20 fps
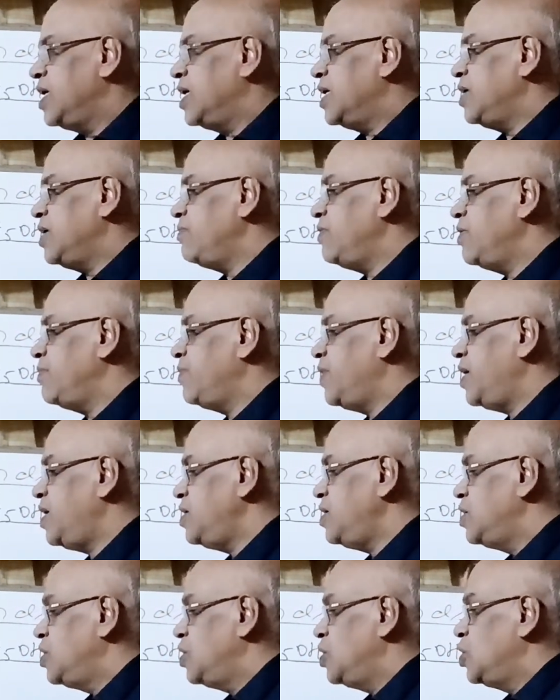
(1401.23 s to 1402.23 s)
Remember,
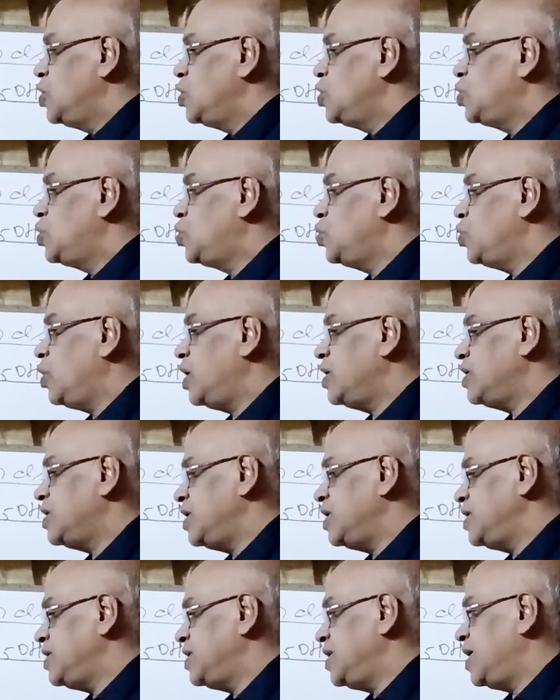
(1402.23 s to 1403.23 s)
2 or
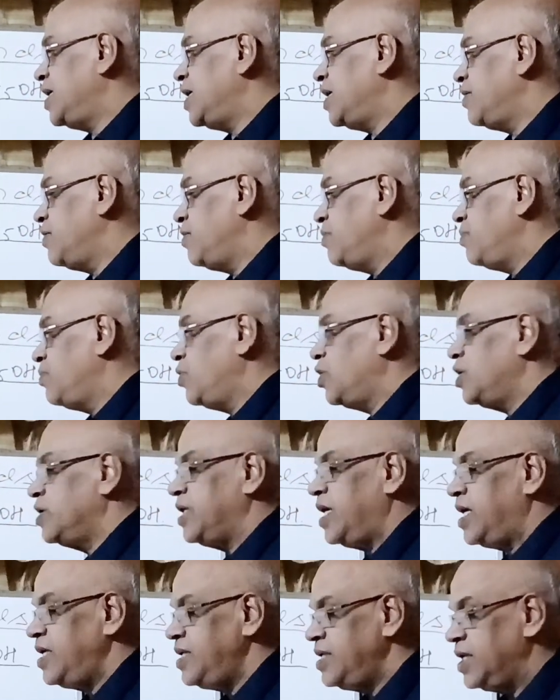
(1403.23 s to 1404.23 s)
3 children, more
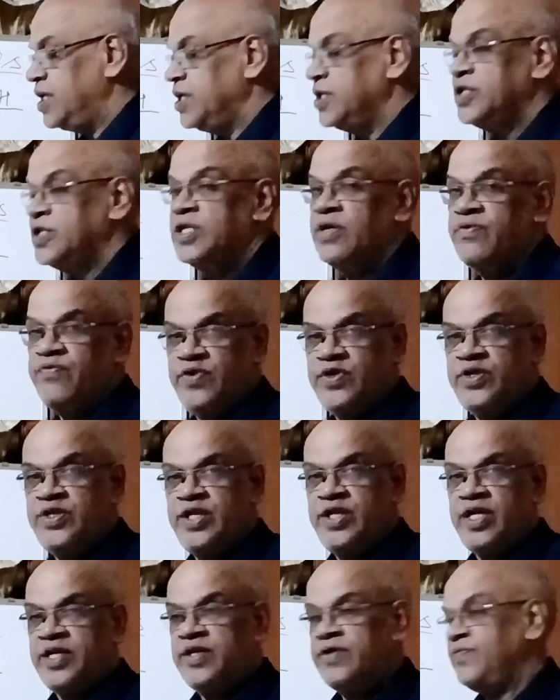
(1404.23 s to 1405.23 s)
than
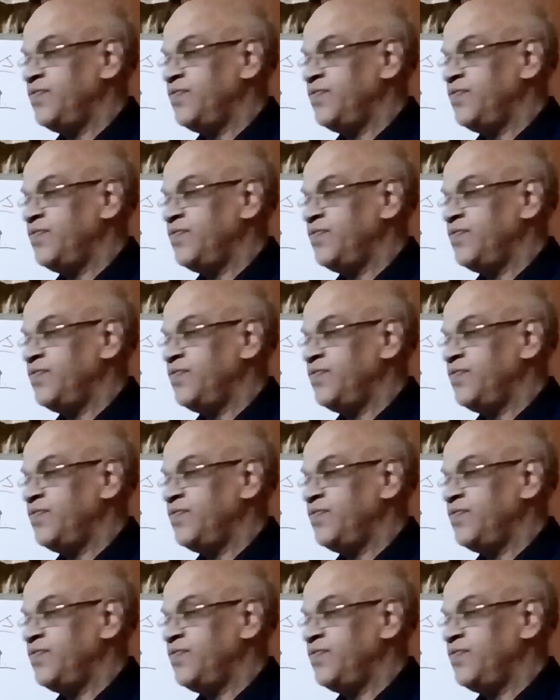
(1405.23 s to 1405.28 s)
sufficient.